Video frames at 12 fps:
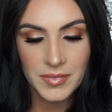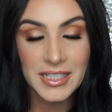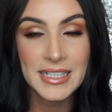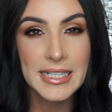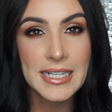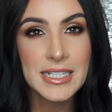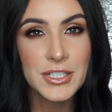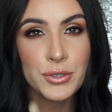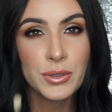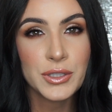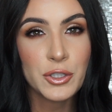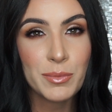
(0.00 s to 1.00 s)
Getting
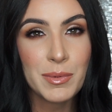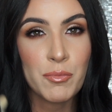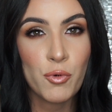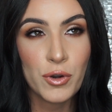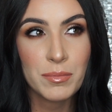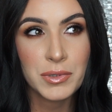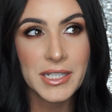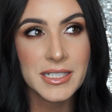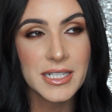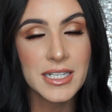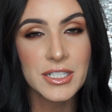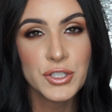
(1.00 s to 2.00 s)
into a little bit more
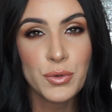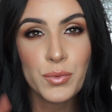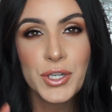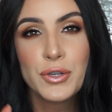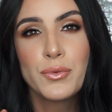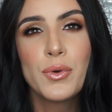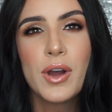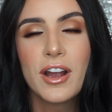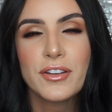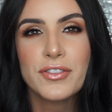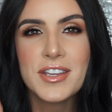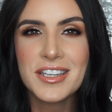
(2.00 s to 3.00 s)
blending, so when you
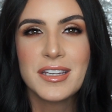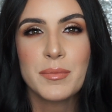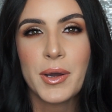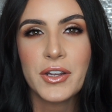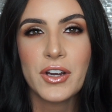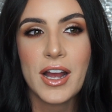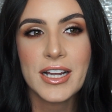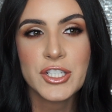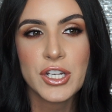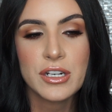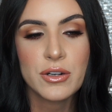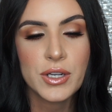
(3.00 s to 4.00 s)
are thinking about your
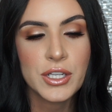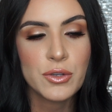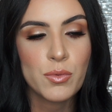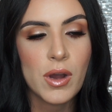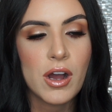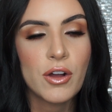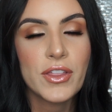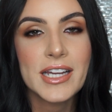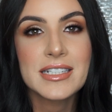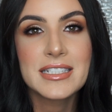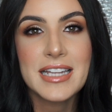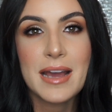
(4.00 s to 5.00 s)
eyeshadow and you want all
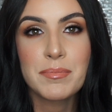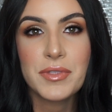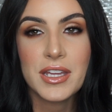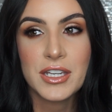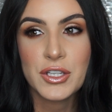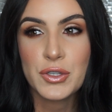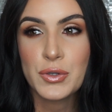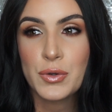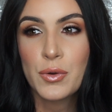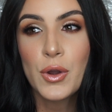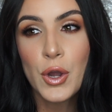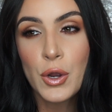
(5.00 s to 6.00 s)
that depth and
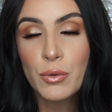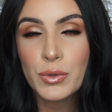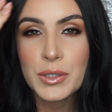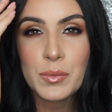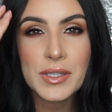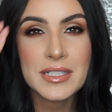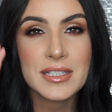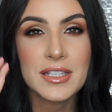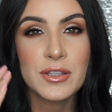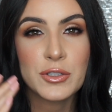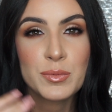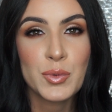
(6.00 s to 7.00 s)
you really want to see
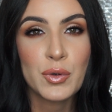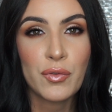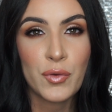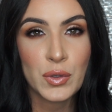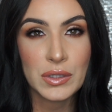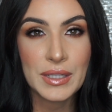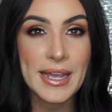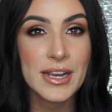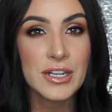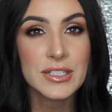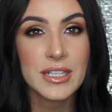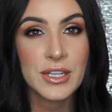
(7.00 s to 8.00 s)
those beautiful
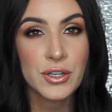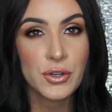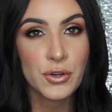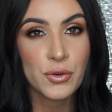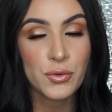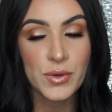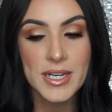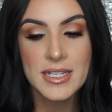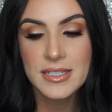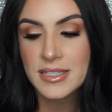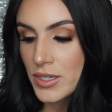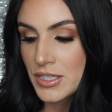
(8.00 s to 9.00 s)
layers in your
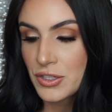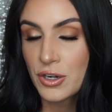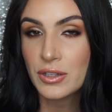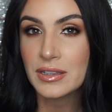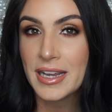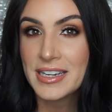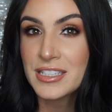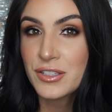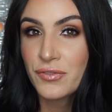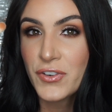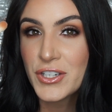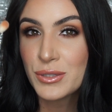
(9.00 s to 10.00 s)
crease, always start
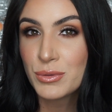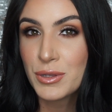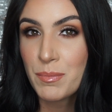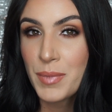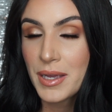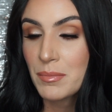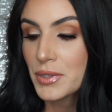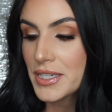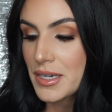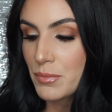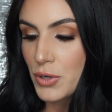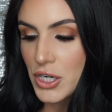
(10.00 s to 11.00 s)
lightest first with the big
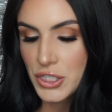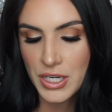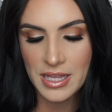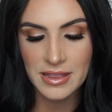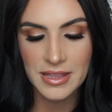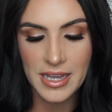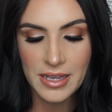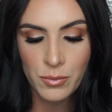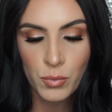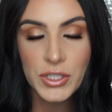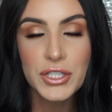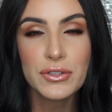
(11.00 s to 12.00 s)
blending brush, and then
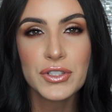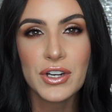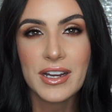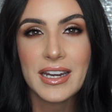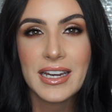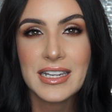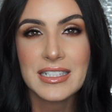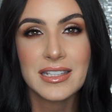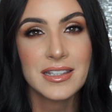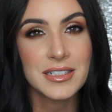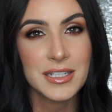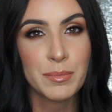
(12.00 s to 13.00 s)
once you start getting into
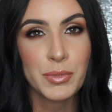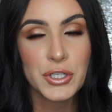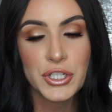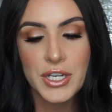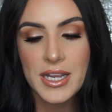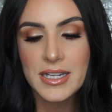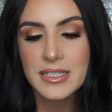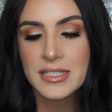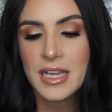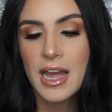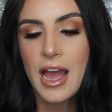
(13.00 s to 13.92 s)
the deeper shades,